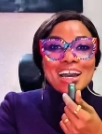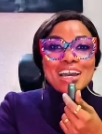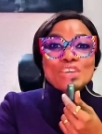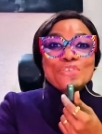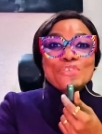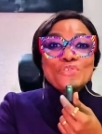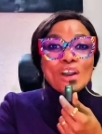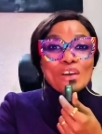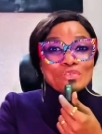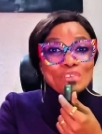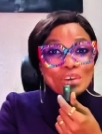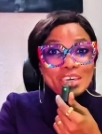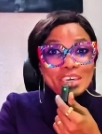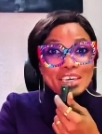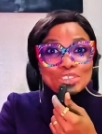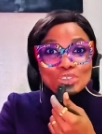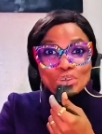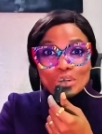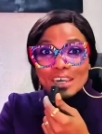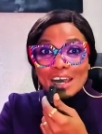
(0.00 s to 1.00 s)
If you have not yet
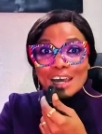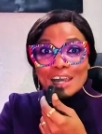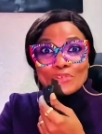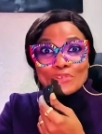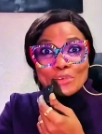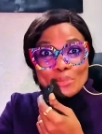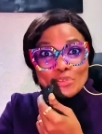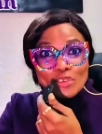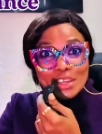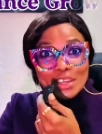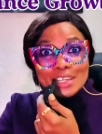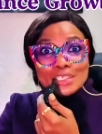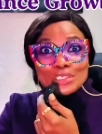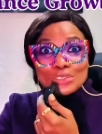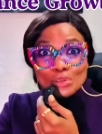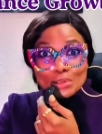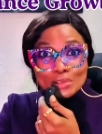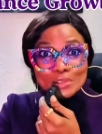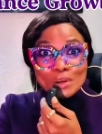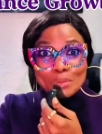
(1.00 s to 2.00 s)
joined our Fooby Finance
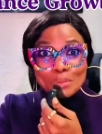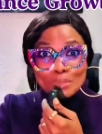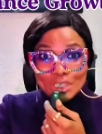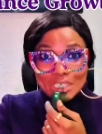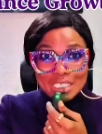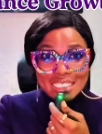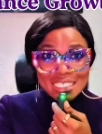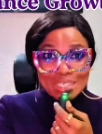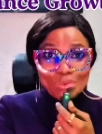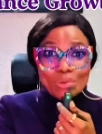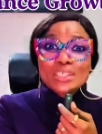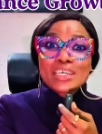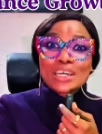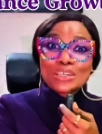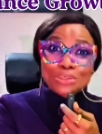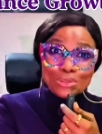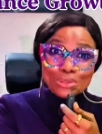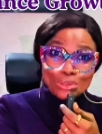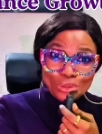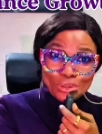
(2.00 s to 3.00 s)
Growth community, what are
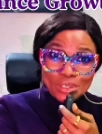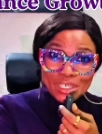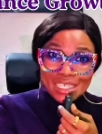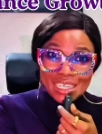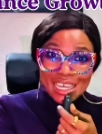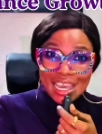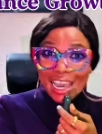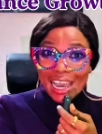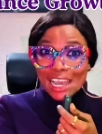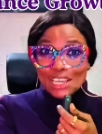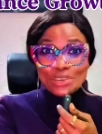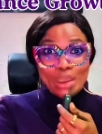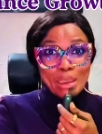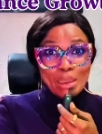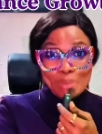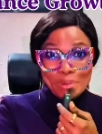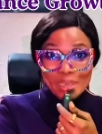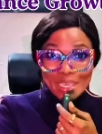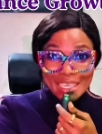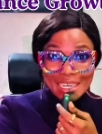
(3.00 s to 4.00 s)
you doing? And you're a
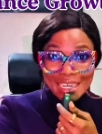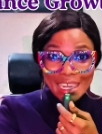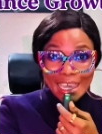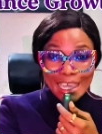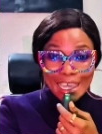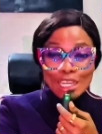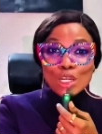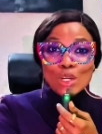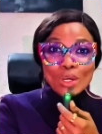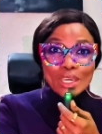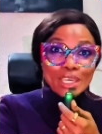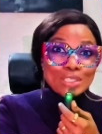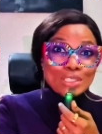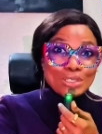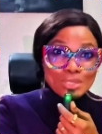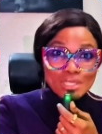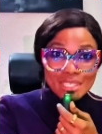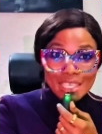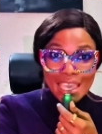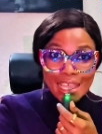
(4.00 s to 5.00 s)
beginner looking to
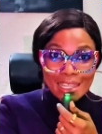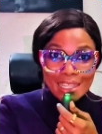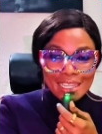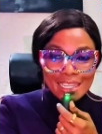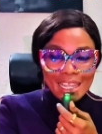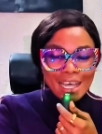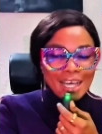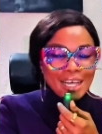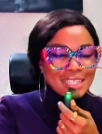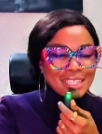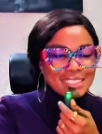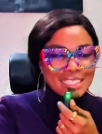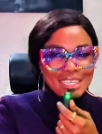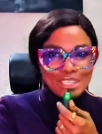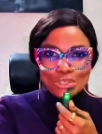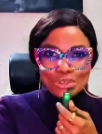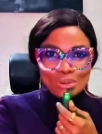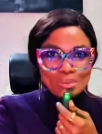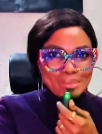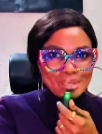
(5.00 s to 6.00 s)
scale, then
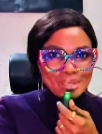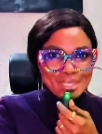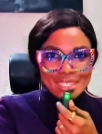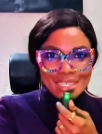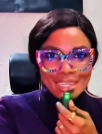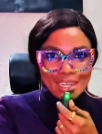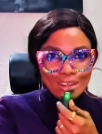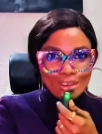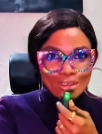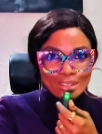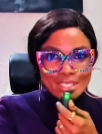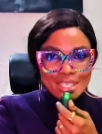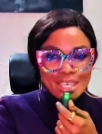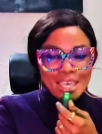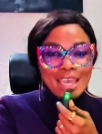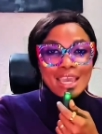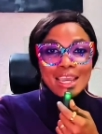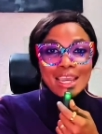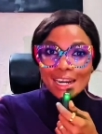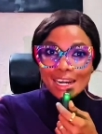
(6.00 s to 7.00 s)
you're missing a lot.
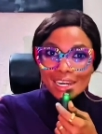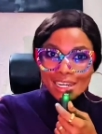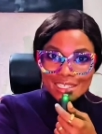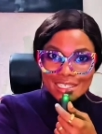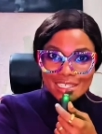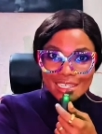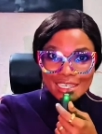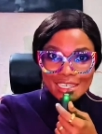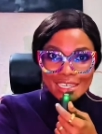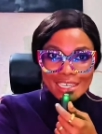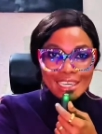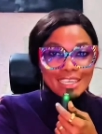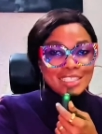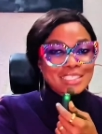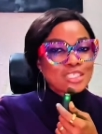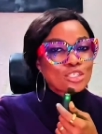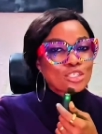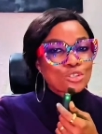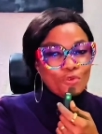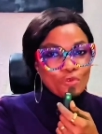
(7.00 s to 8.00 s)
Click the link. It
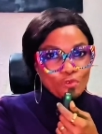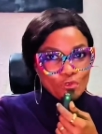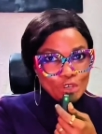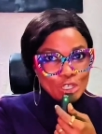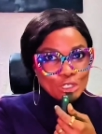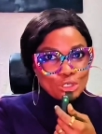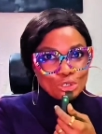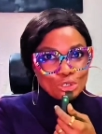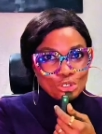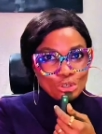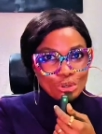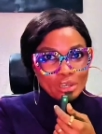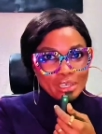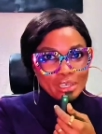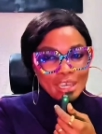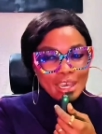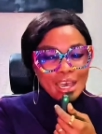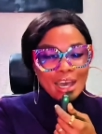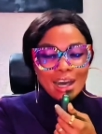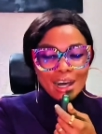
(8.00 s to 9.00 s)
is free to
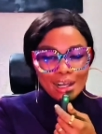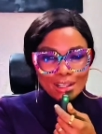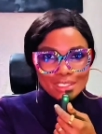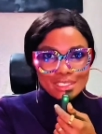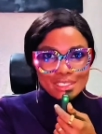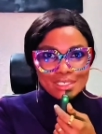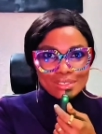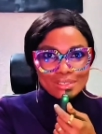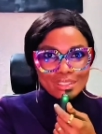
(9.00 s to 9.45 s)
join. I'll see you